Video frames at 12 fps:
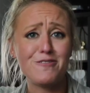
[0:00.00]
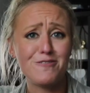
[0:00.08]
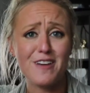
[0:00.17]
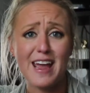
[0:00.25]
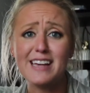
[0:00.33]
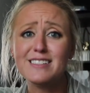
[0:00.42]

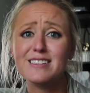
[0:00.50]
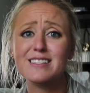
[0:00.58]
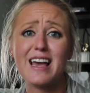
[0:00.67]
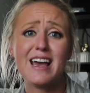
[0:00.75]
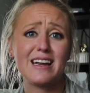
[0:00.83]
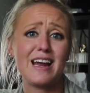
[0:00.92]
face
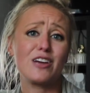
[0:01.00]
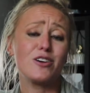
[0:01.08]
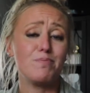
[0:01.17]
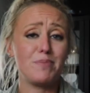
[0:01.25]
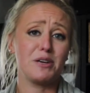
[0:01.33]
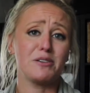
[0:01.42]
and I
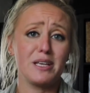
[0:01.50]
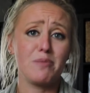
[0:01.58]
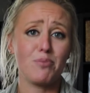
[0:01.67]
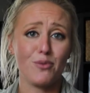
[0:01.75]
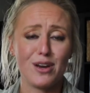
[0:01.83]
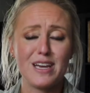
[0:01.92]
could barely
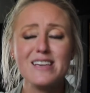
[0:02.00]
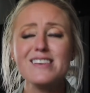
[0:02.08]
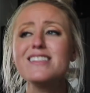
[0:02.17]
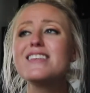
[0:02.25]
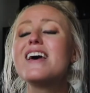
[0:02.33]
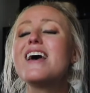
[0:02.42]
breathe.